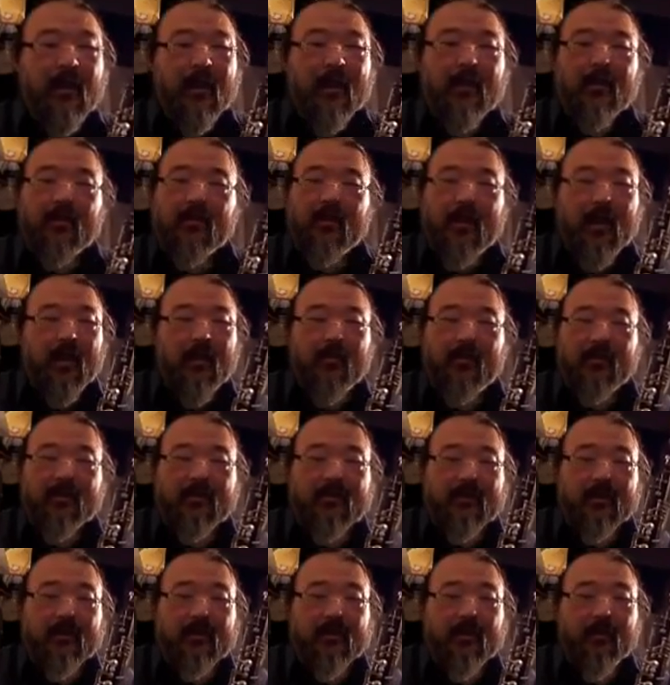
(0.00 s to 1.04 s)
I don't know how
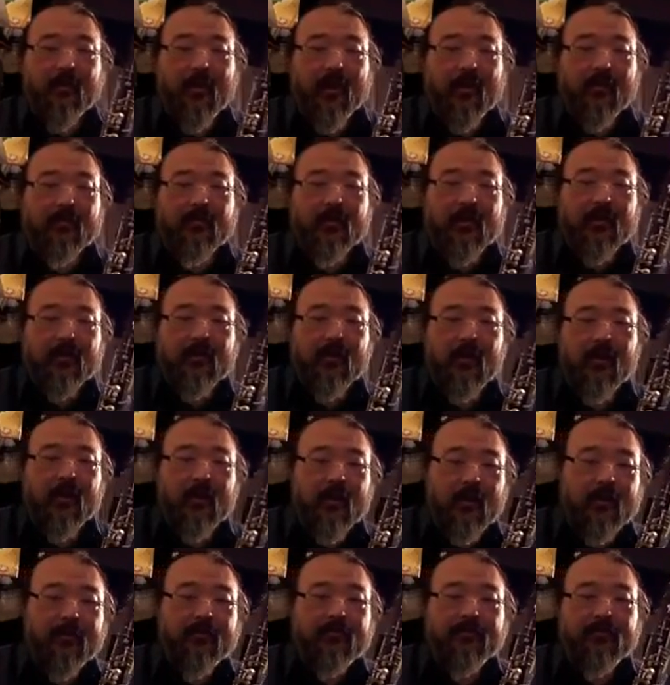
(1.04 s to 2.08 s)
it's gonna come out on
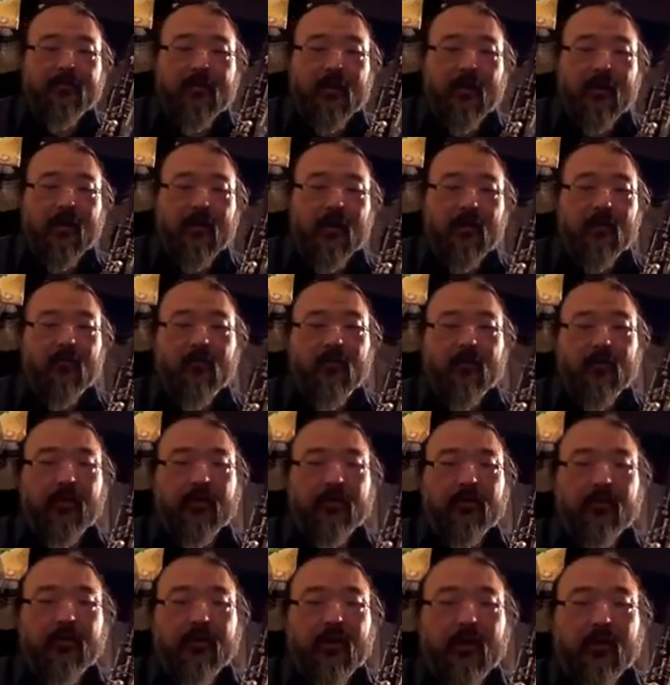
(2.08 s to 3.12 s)
the over
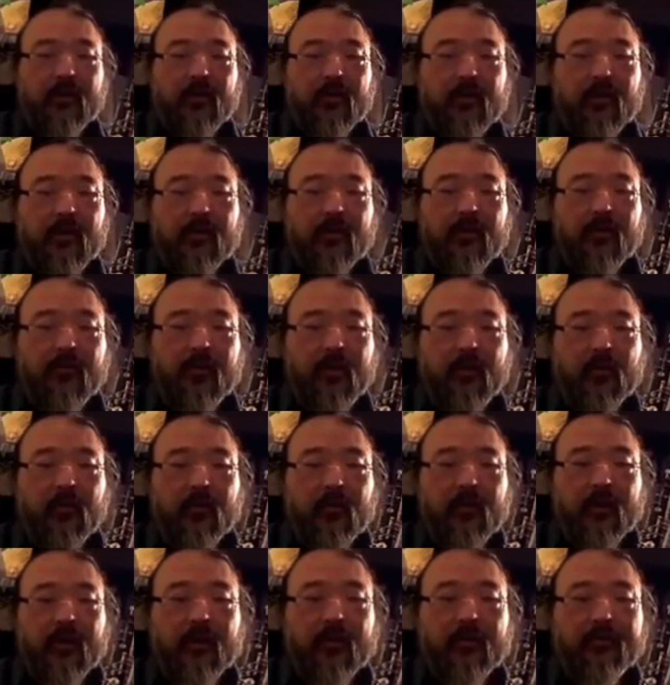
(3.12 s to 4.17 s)
internet and on the
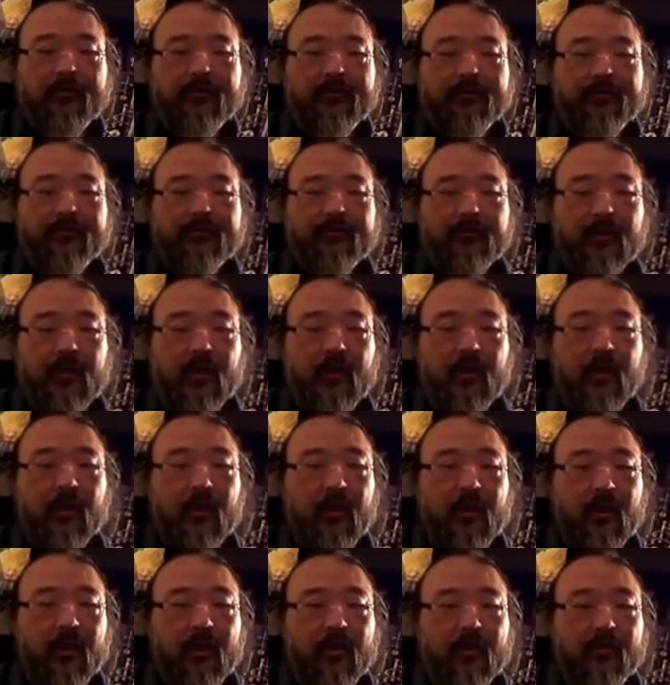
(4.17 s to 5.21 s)
recording.
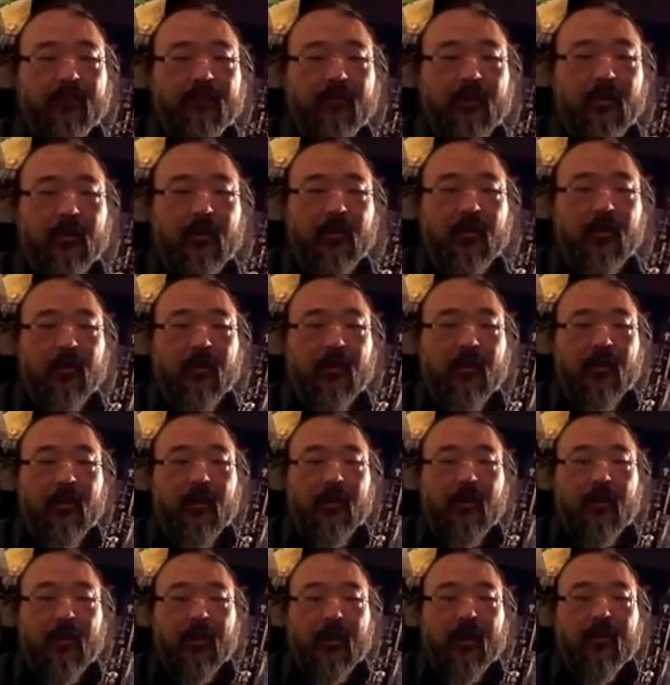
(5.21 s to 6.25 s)

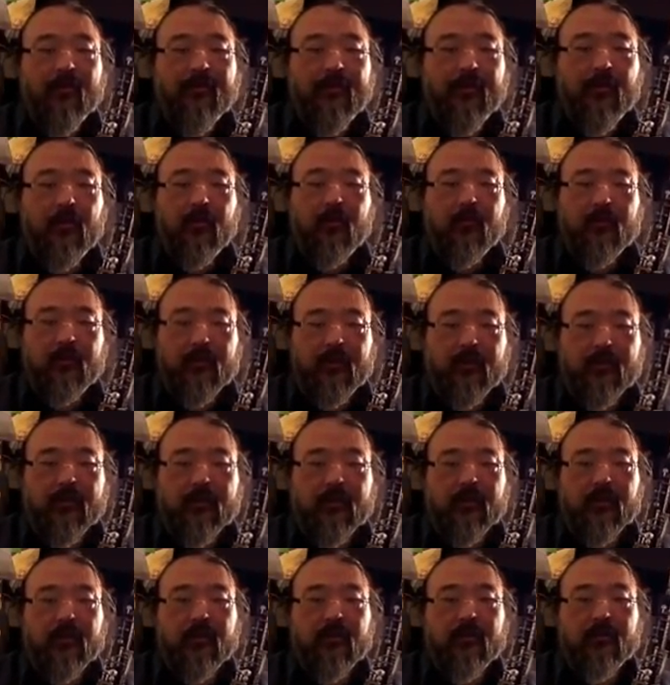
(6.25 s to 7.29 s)
If you
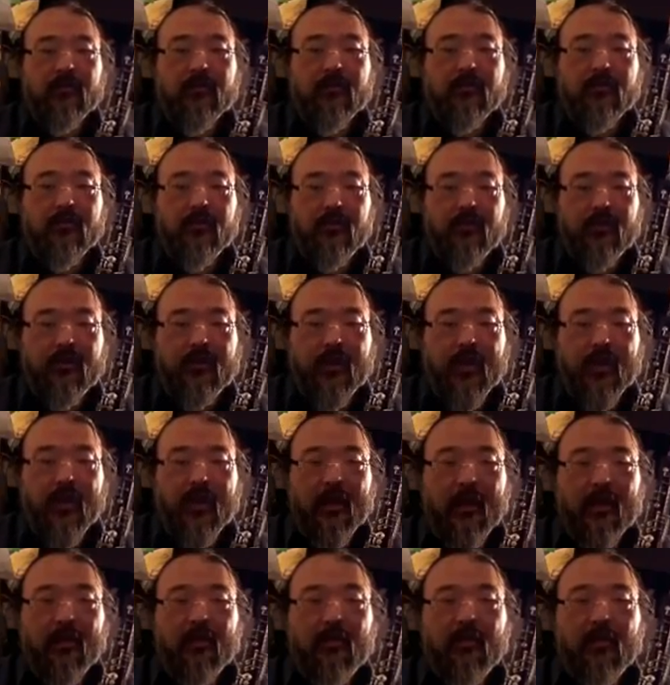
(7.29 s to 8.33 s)
listen to
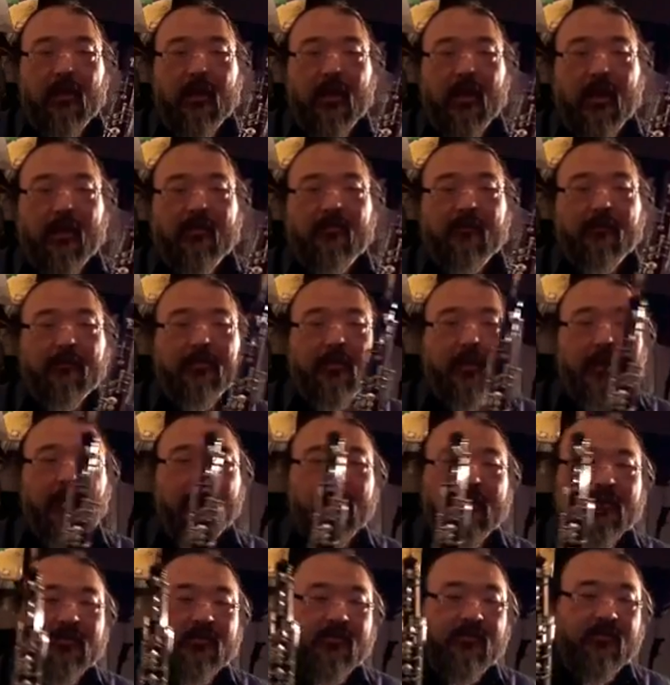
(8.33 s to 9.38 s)
that live,
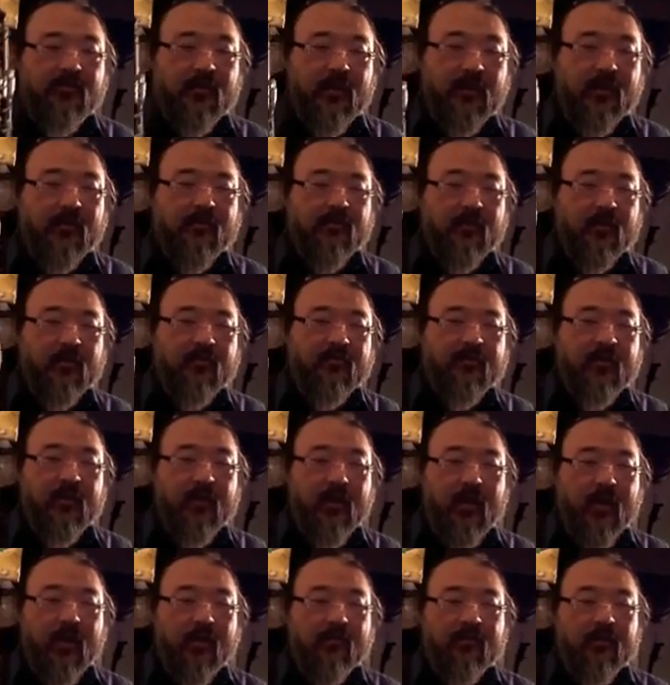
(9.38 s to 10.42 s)
probably it's very, very,
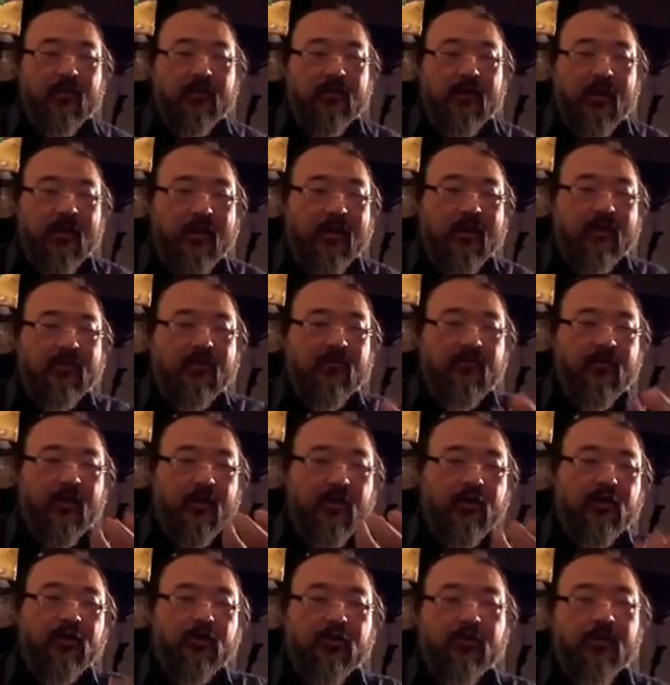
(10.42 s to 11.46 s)
very obvious. It gets
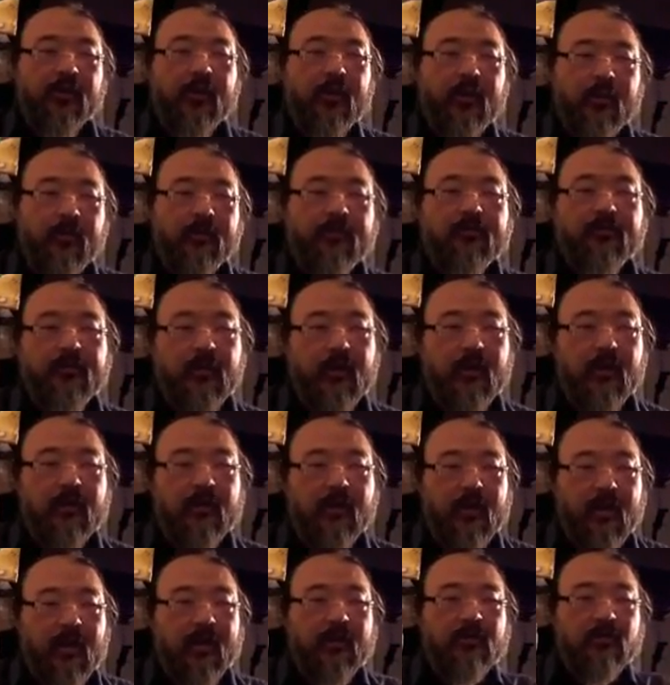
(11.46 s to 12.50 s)
very shrill
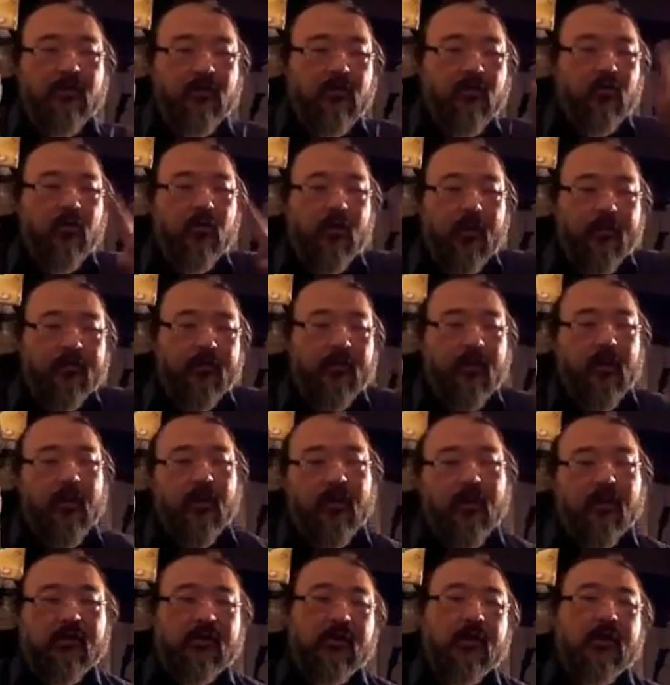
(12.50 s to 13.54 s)
at the as you go up
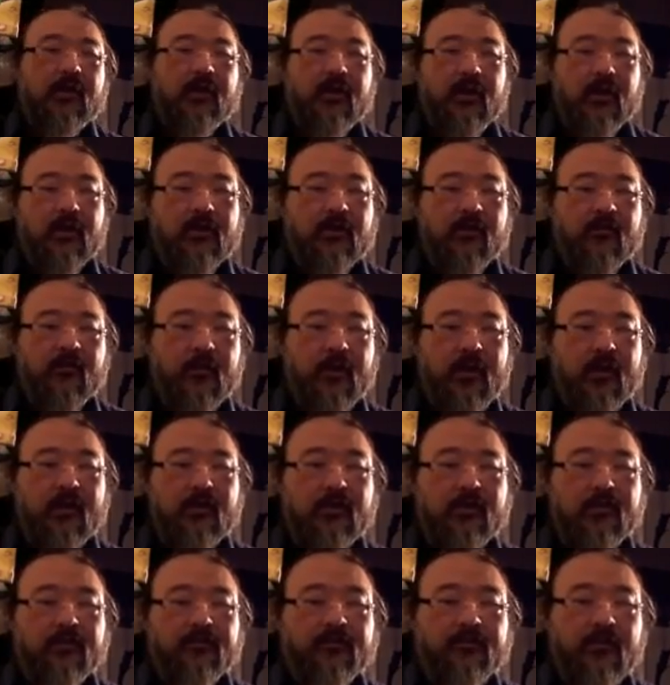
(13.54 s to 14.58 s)
the second octave
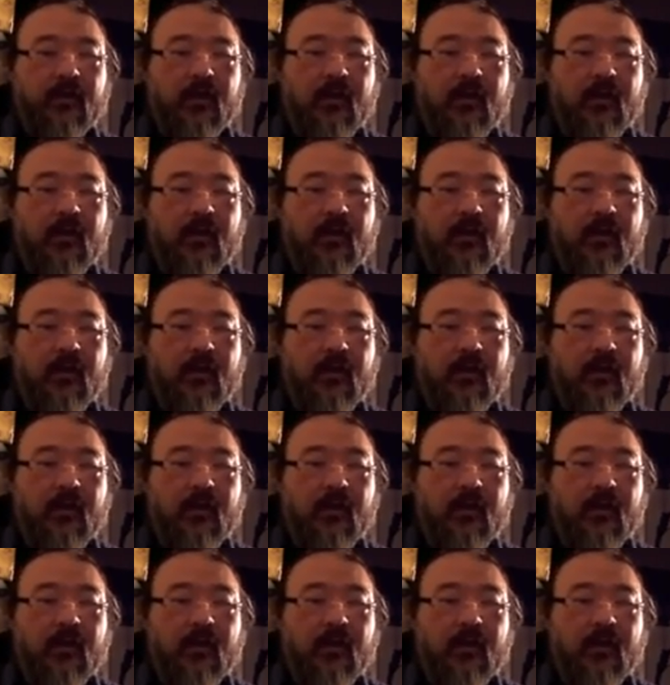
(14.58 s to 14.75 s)
range.